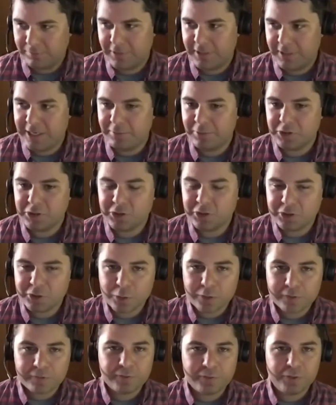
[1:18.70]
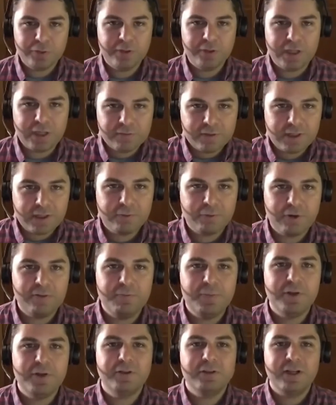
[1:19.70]
being able to store food everything we
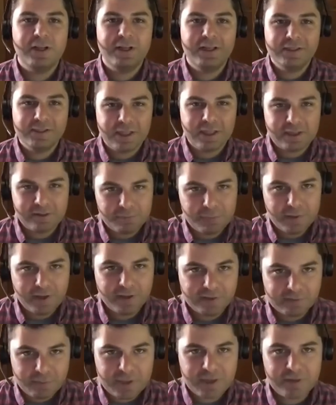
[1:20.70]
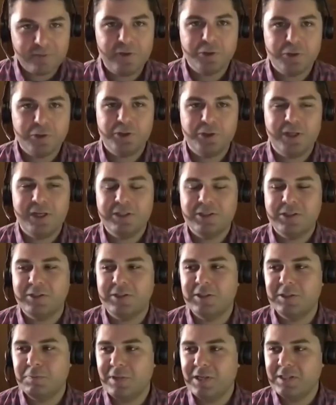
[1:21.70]
build is kind of is beneficial to us
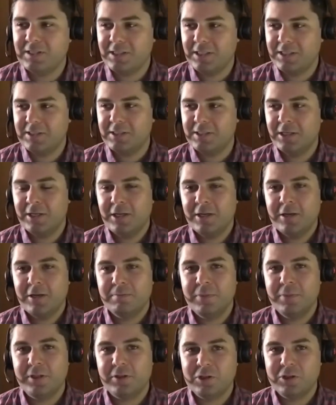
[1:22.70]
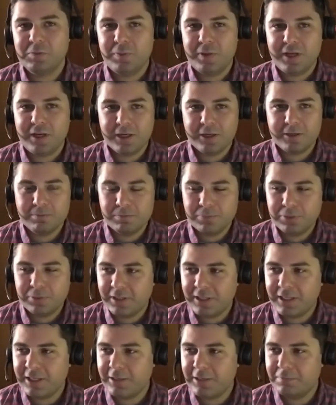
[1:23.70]
as a species but there's been a
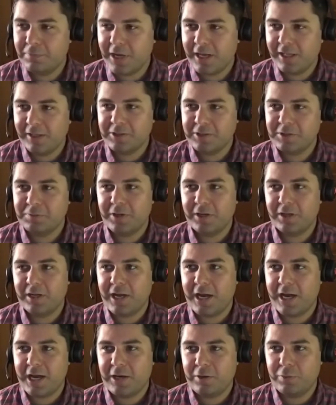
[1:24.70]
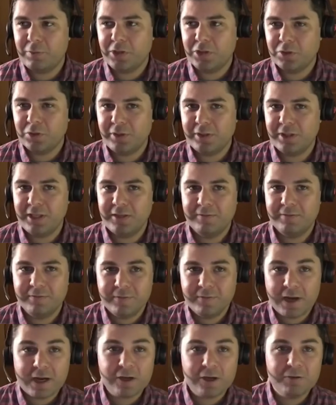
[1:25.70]
complete imbalance about how we treat the
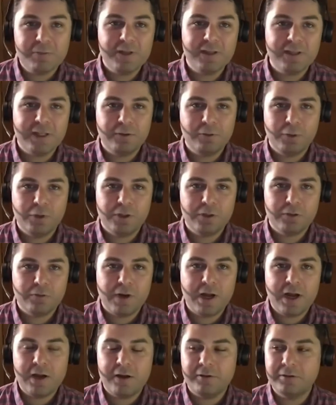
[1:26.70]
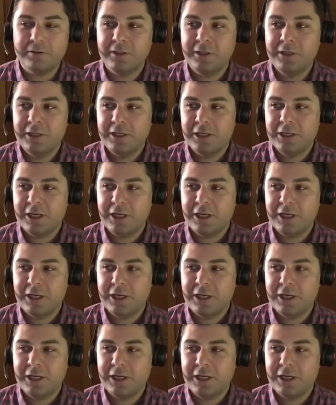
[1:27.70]
environment that we're around